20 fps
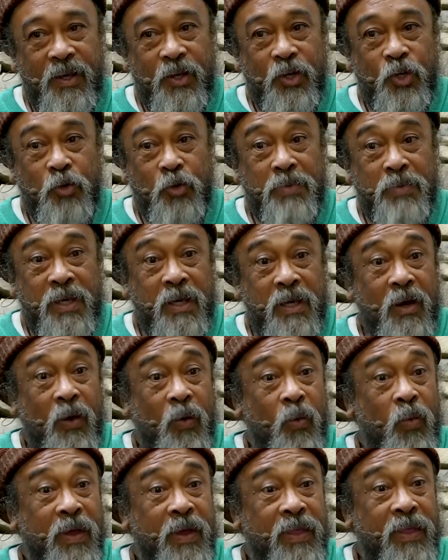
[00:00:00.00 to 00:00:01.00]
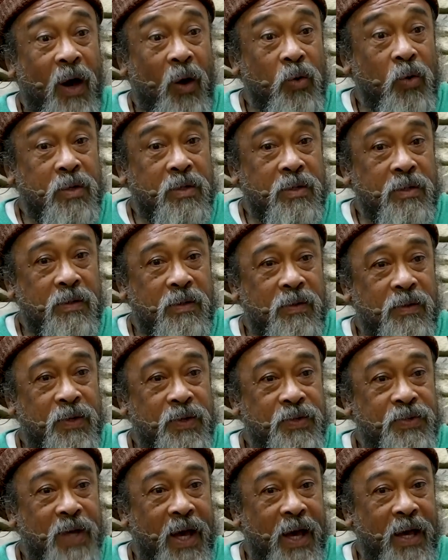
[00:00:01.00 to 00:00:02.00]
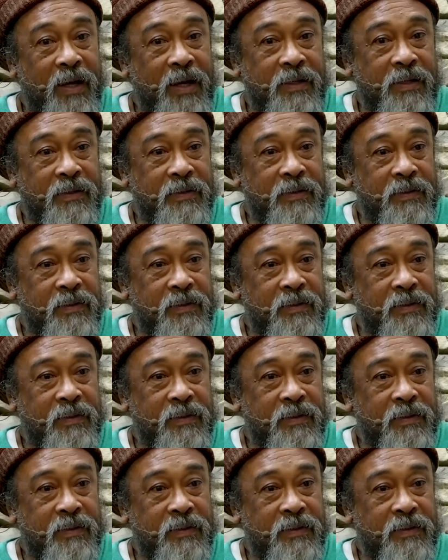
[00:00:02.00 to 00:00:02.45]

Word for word: to be without desire.